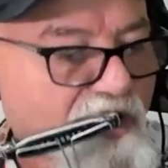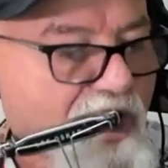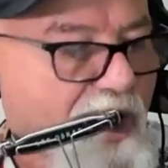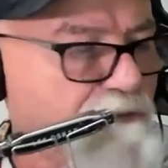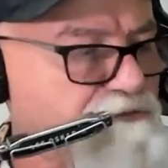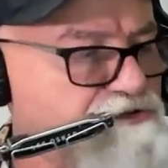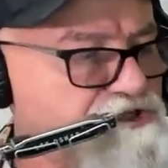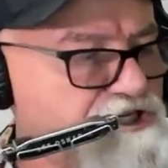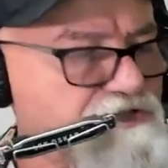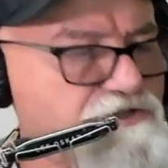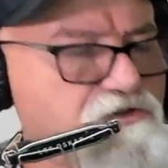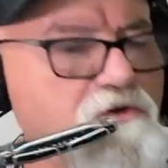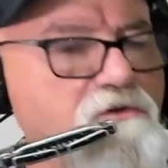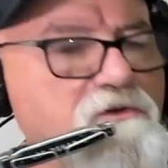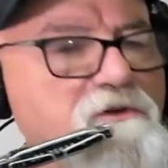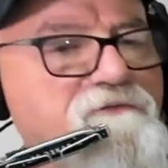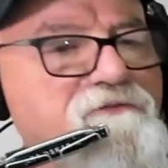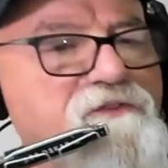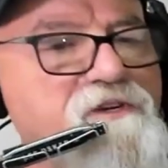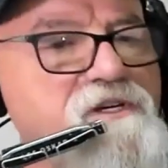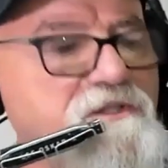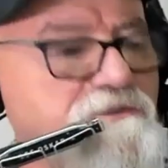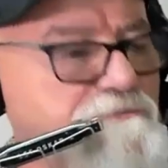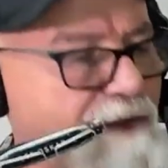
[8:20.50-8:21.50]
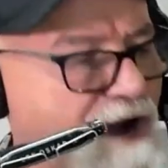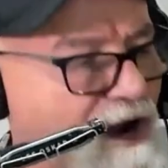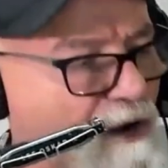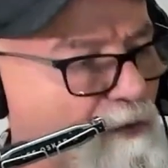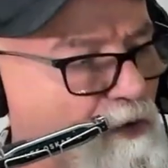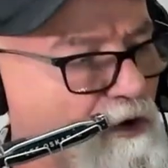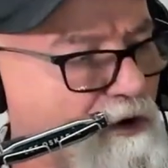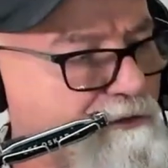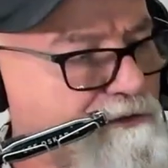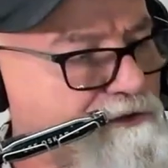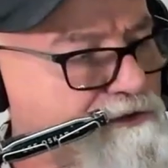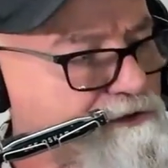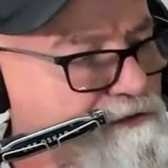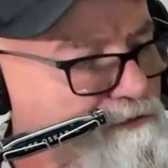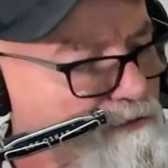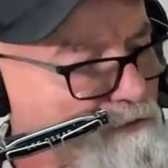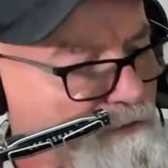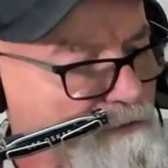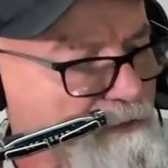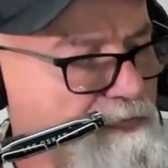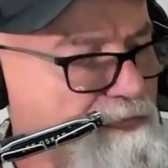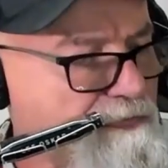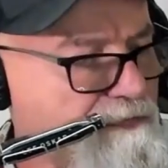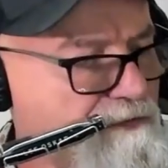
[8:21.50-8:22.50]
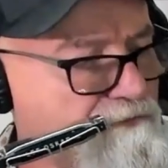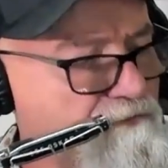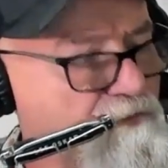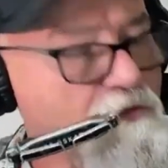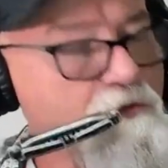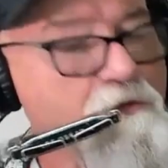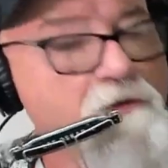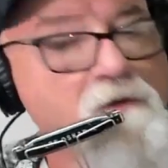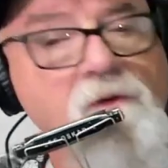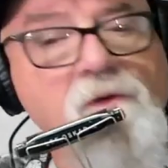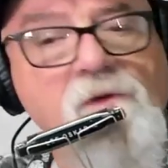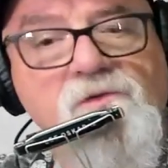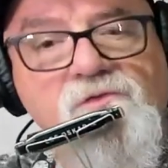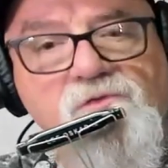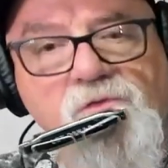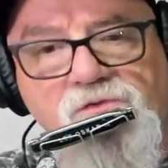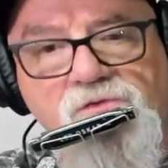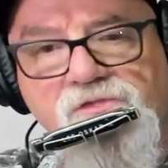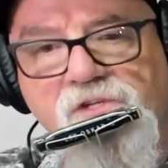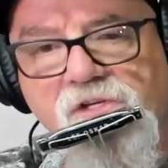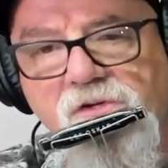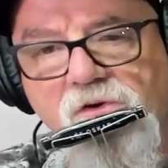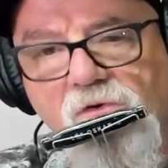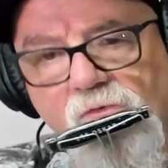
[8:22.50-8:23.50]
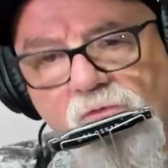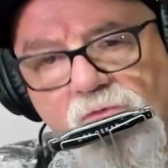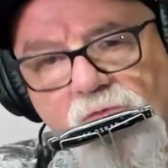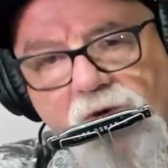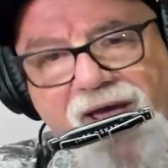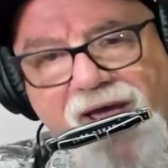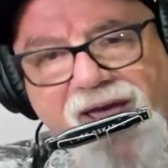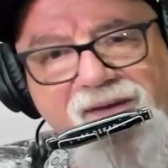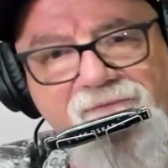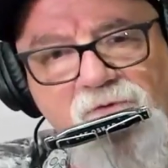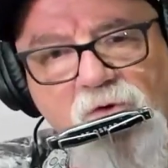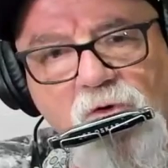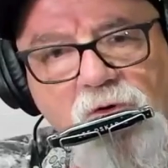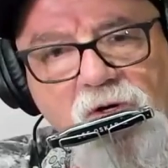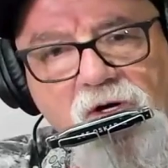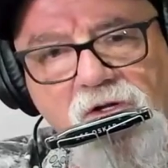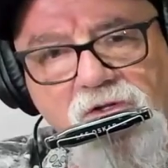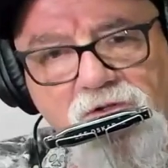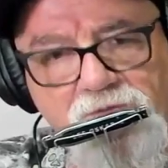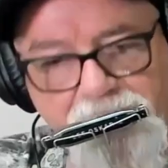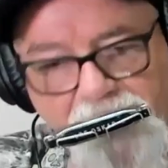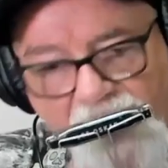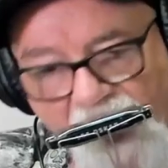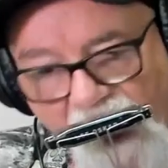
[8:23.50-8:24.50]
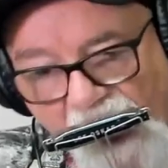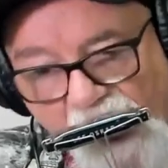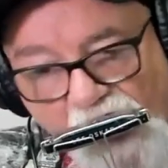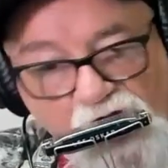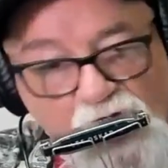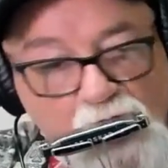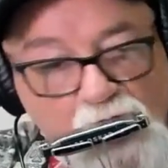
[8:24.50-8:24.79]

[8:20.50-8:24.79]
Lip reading: I'm just gonna fix my woman so she don't have no other mind.